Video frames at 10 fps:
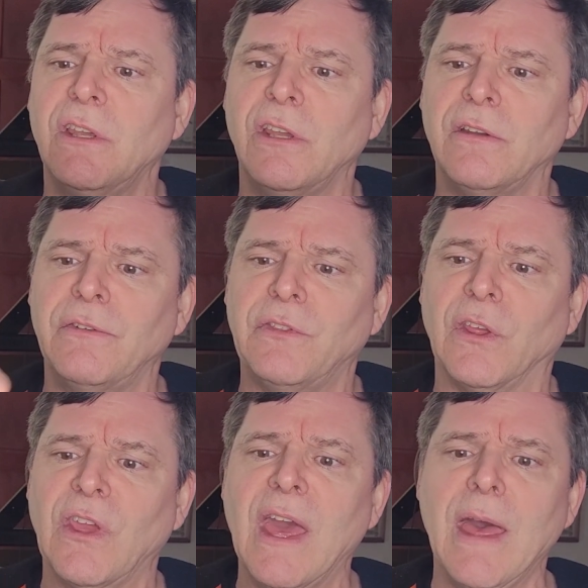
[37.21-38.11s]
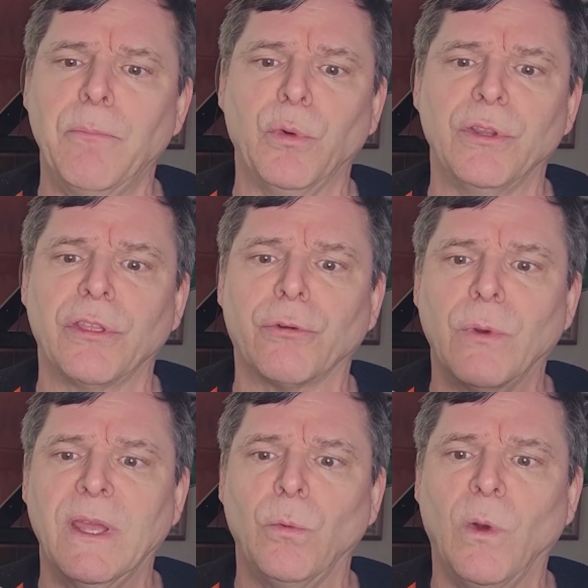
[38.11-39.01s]
if the cap would
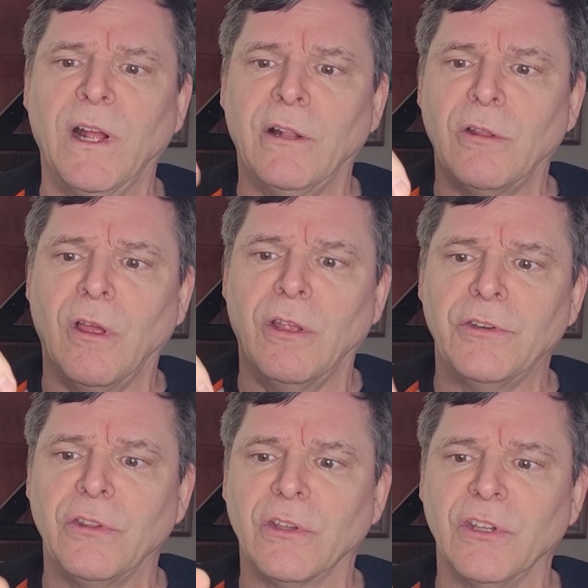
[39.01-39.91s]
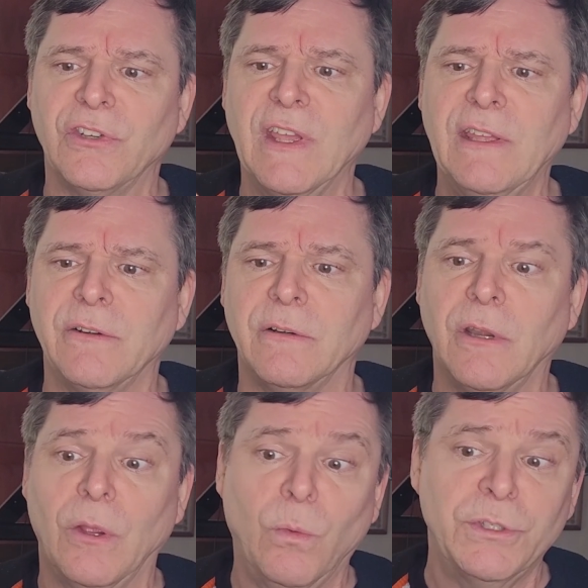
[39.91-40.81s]
thread well onto the container,
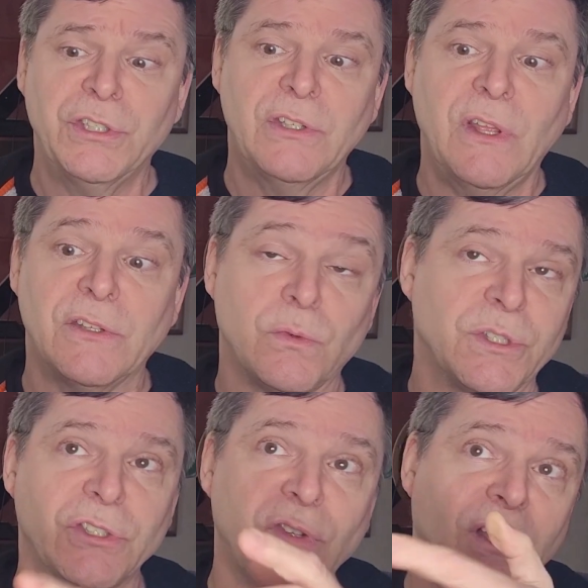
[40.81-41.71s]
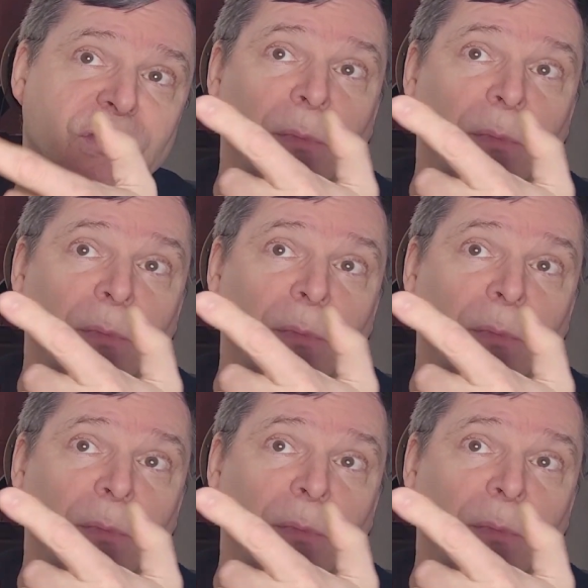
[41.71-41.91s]
which it does, which is awesome.